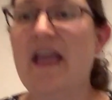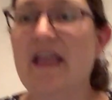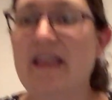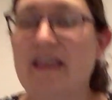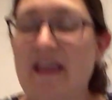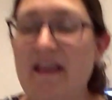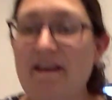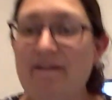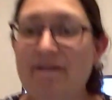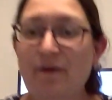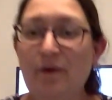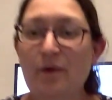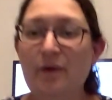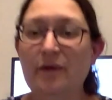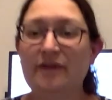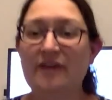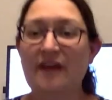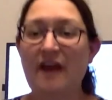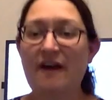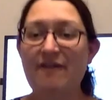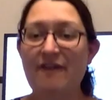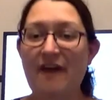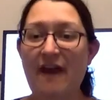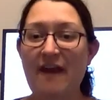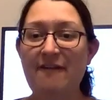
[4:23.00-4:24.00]
Give
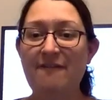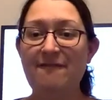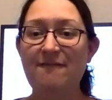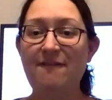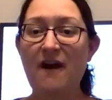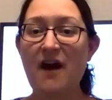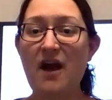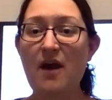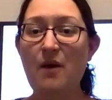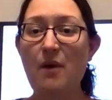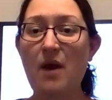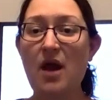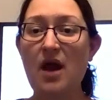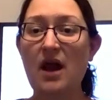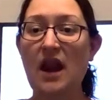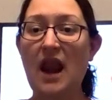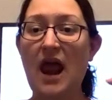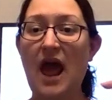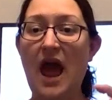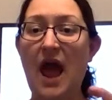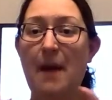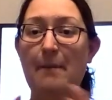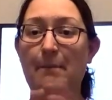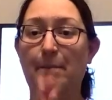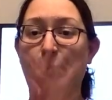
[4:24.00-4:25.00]
yourself a firework
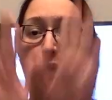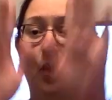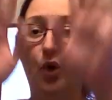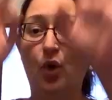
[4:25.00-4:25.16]
clap.